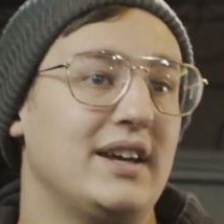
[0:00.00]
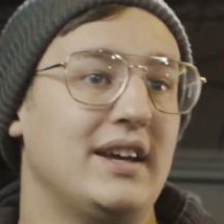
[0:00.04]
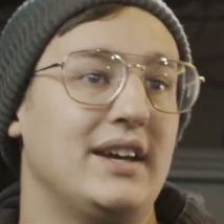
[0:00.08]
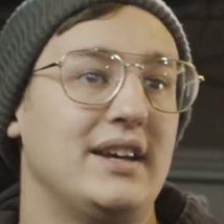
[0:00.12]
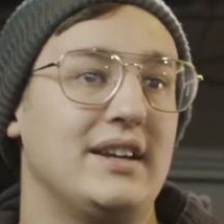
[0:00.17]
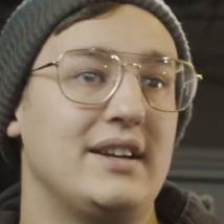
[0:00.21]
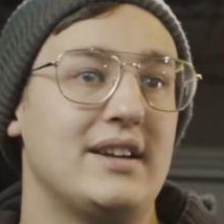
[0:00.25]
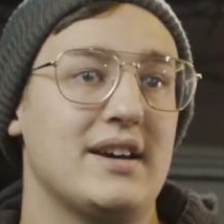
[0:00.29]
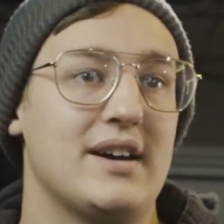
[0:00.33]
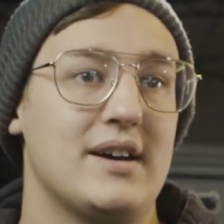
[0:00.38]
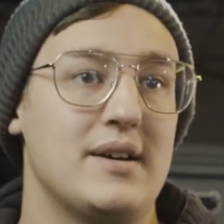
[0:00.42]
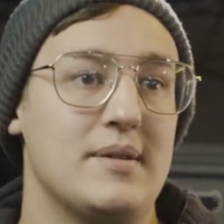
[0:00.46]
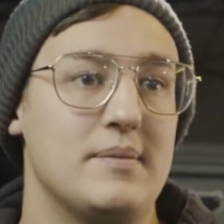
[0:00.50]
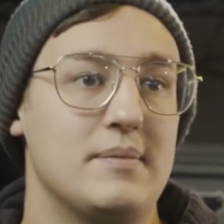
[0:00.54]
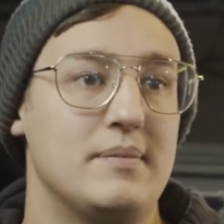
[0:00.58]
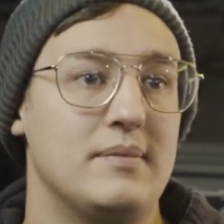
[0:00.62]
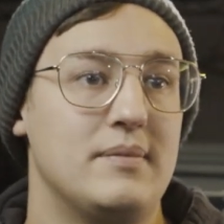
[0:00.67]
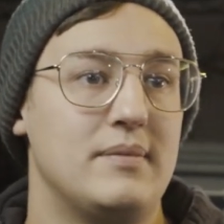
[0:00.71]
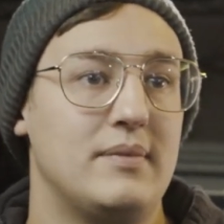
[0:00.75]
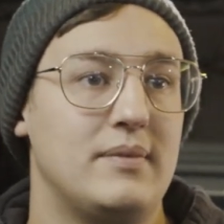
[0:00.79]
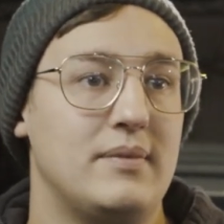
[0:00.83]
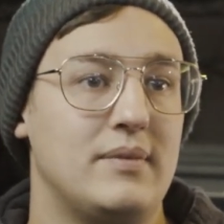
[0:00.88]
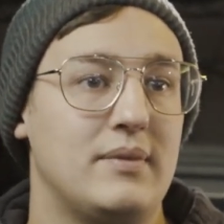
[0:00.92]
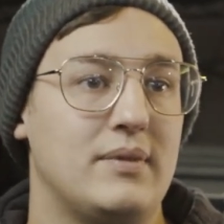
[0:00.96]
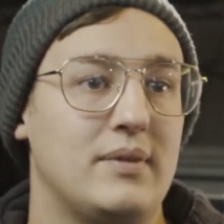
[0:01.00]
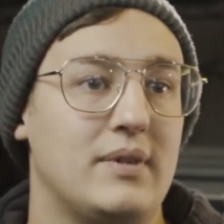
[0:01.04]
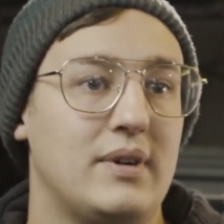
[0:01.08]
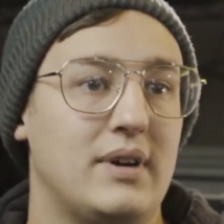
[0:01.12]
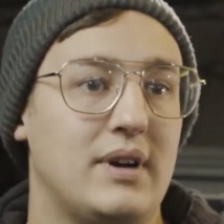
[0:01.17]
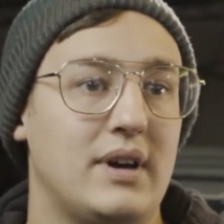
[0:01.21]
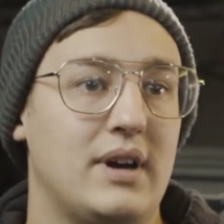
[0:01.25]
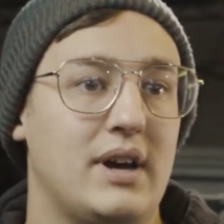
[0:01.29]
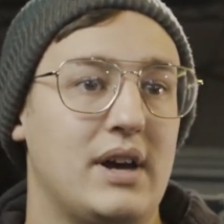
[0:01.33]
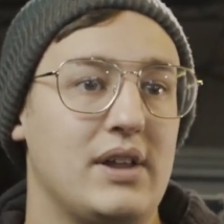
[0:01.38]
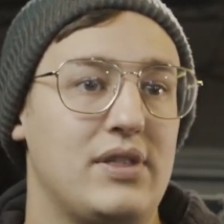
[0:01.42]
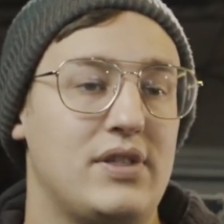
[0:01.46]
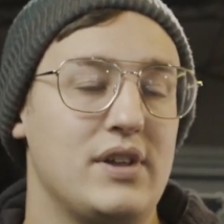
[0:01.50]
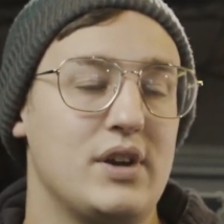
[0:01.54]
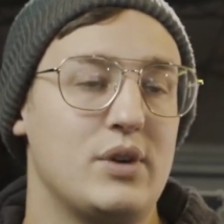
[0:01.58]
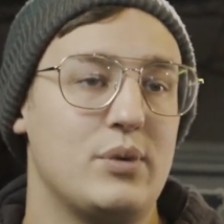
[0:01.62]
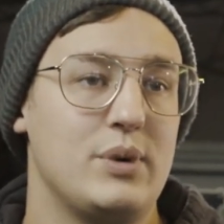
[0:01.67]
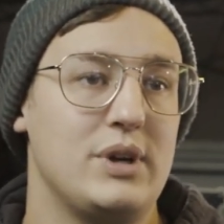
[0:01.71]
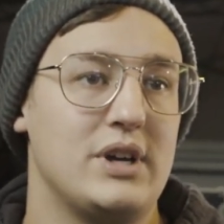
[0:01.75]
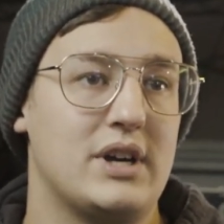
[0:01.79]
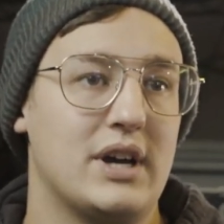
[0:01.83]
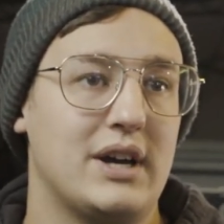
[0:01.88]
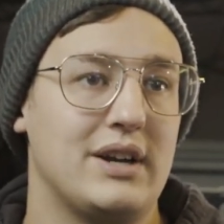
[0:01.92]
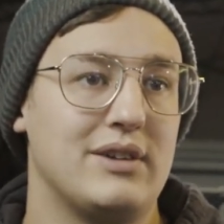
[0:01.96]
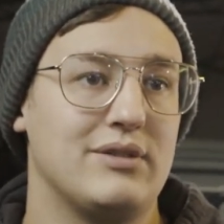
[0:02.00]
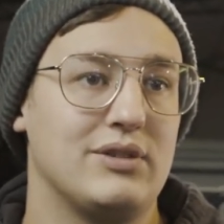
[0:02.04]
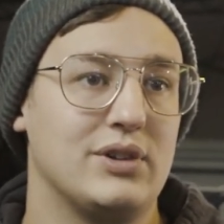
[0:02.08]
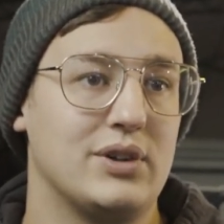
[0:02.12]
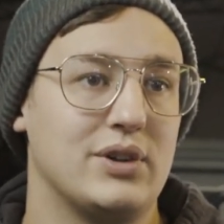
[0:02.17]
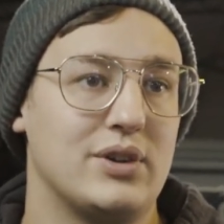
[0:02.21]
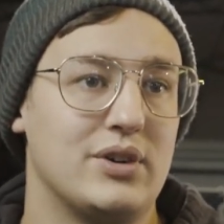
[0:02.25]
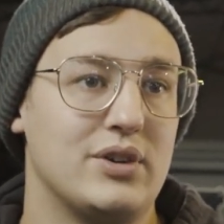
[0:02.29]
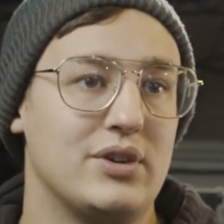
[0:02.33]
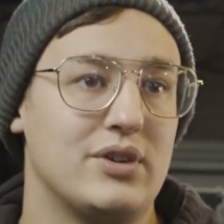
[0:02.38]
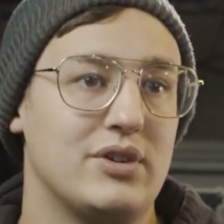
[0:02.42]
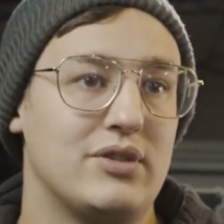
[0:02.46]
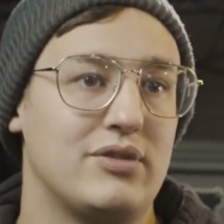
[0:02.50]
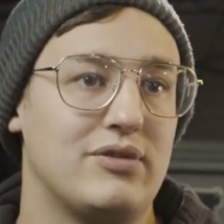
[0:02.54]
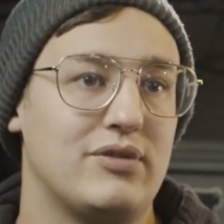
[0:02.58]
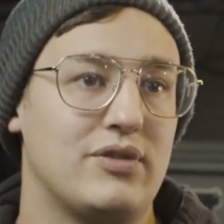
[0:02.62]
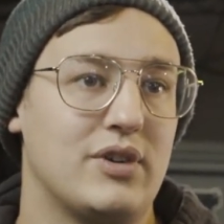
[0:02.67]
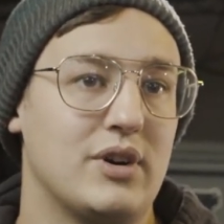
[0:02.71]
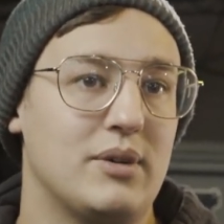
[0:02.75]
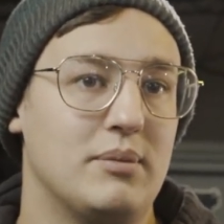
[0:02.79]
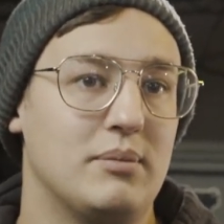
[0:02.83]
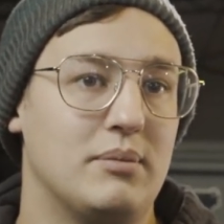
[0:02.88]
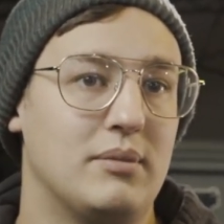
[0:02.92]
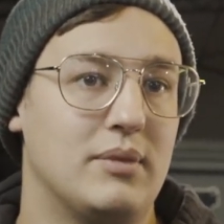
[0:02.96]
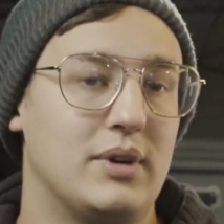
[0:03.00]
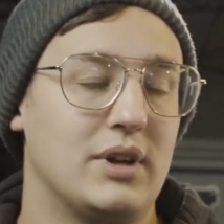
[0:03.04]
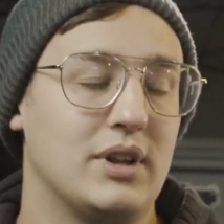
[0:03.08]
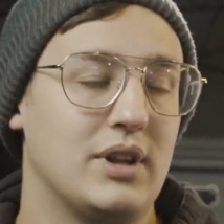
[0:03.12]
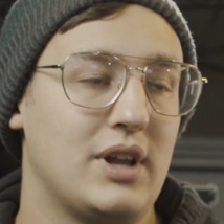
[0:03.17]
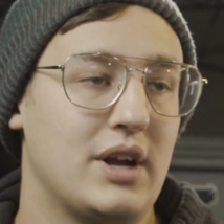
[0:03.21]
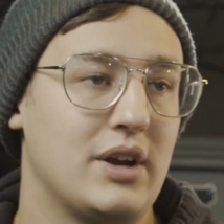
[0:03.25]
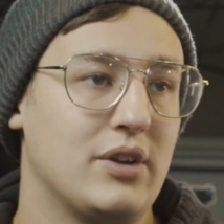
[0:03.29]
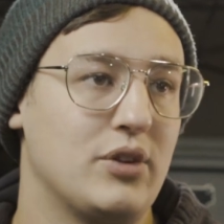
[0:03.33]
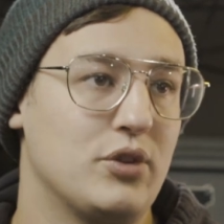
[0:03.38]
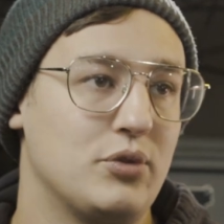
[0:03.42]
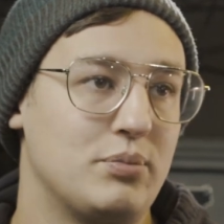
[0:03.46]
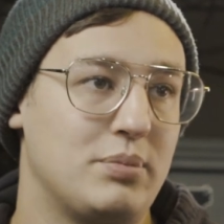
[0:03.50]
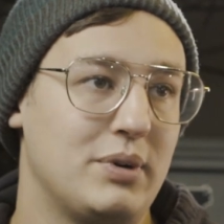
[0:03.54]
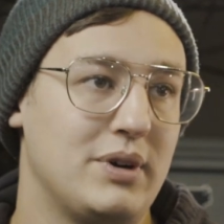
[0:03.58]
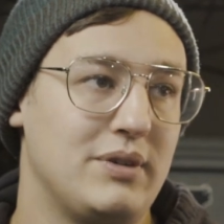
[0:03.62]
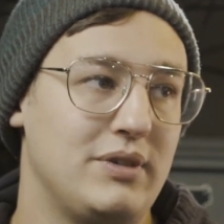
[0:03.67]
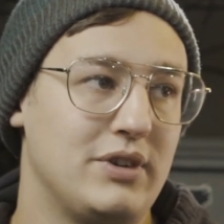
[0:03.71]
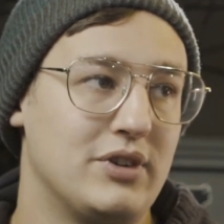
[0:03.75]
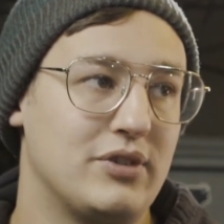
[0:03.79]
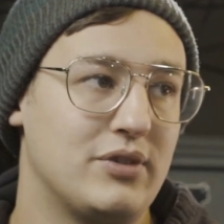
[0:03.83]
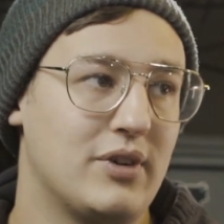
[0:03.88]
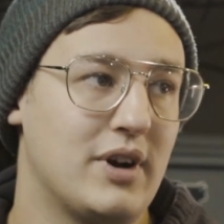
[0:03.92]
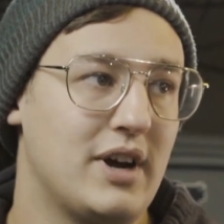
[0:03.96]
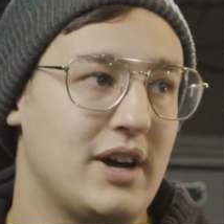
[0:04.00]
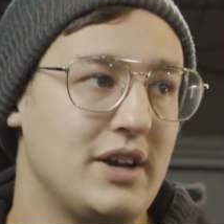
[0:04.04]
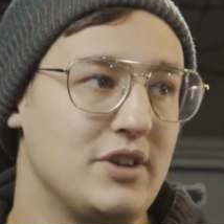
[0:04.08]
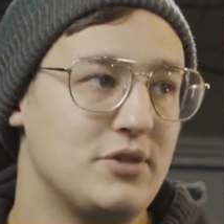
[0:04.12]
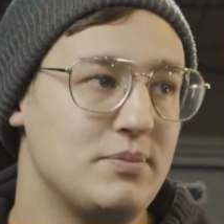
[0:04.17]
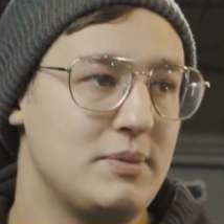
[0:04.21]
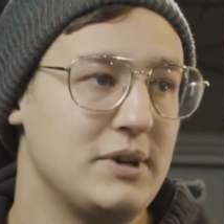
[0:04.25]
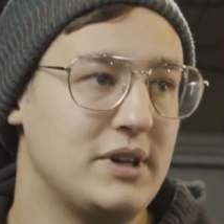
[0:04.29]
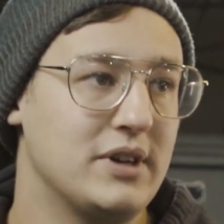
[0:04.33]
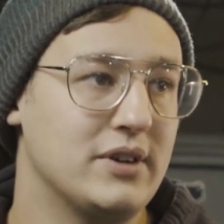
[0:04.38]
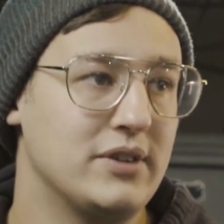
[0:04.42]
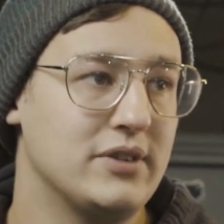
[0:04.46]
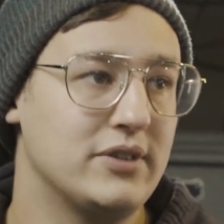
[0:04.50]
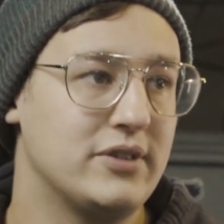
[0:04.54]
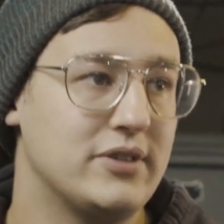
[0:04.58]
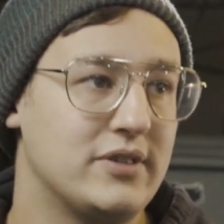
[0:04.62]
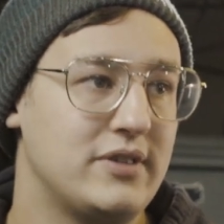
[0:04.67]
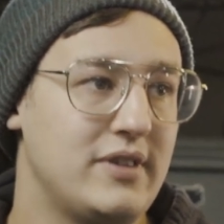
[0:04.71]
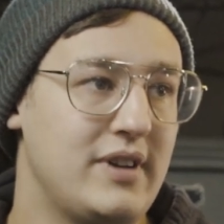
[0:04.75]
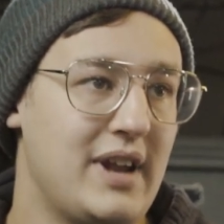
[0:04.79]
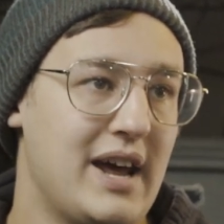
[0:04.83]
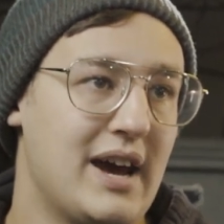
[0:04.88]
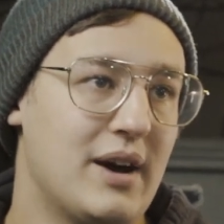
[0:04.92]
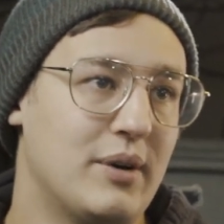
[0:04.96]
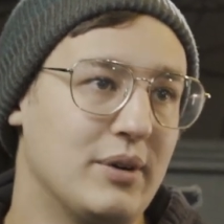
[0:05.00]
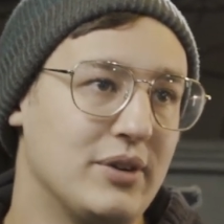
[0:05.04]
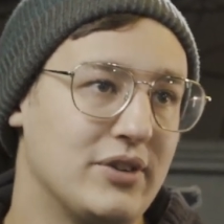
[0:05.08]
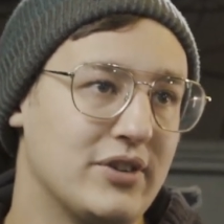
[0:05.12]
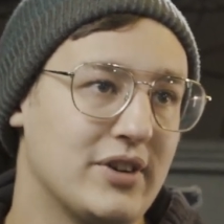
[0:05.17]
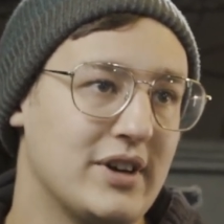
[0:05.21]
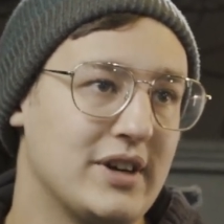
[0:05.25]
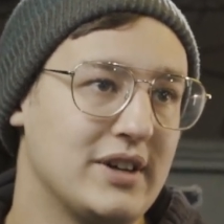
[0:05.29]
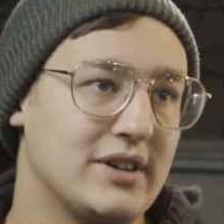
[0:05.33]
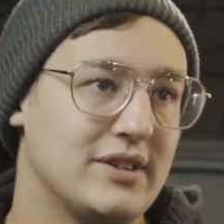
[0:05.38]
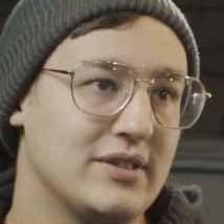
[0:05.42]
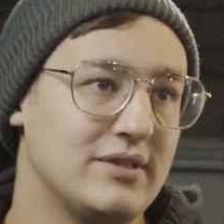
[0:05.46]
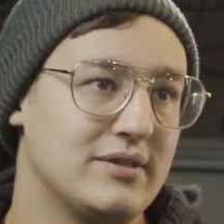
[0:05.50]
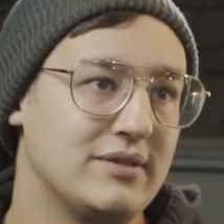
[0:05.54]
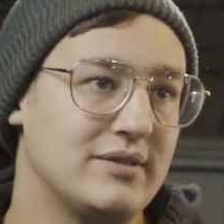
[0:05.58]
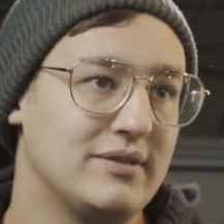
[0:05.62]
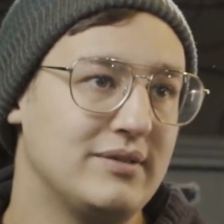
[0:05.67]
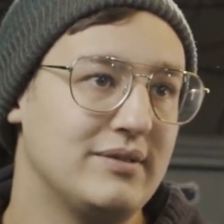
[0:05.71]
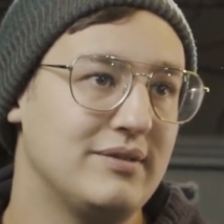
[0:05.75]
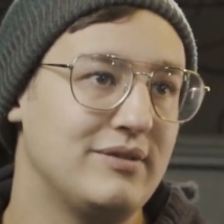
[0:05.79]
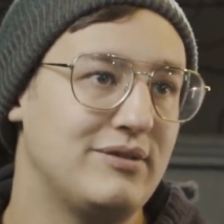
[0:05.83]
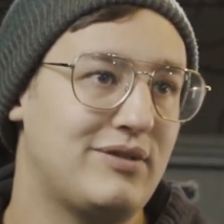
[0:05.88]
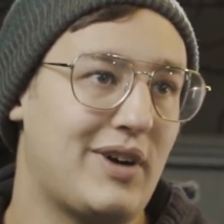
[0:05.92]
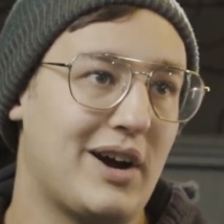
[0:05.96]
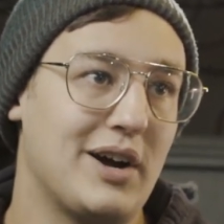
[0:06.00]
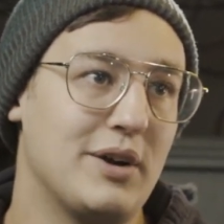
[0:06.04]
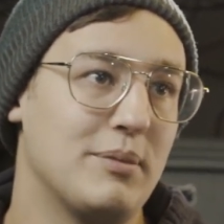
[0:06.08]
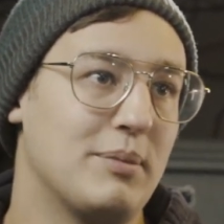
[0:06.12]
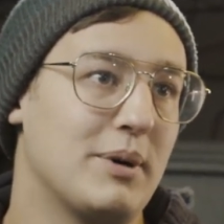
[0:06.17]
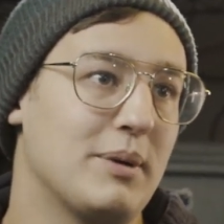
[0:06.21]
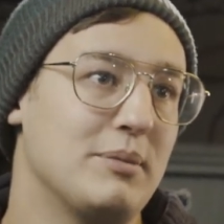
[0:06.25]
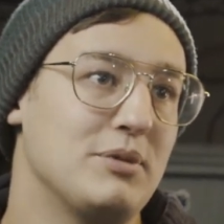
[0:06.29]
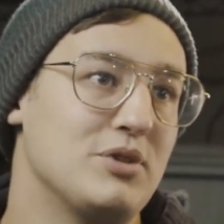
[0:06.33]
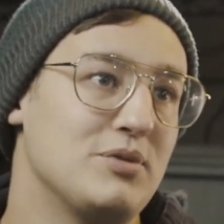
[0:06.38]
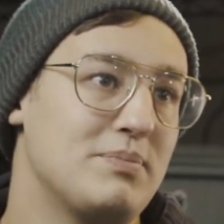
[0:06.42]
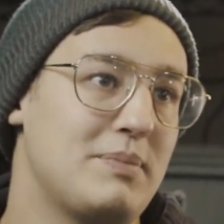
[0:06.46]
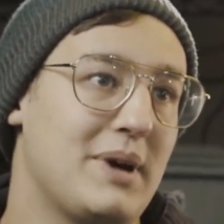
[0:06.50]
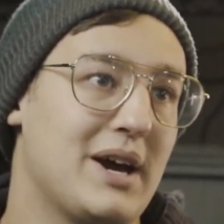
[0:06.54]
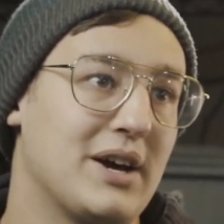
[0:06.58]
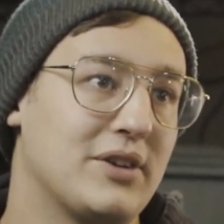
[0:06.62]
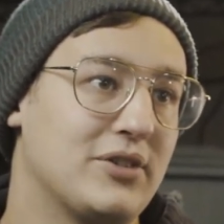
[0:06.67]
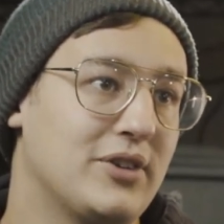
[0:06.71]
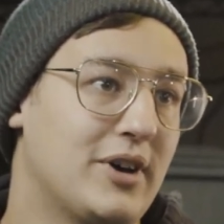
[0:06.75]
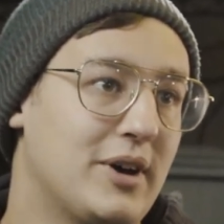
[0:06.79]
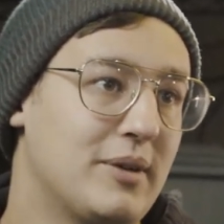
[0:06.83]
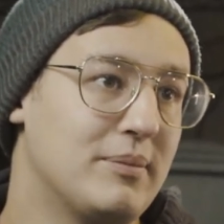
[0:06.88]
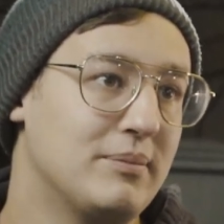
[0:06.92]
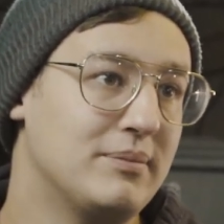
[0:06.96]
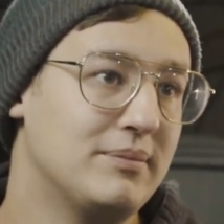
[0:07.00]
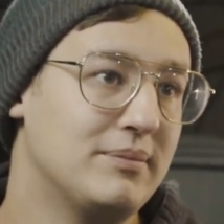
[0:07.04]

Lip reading: and I think we kind of learned from a lot of those previous riots, because now it's like fire department just backs up.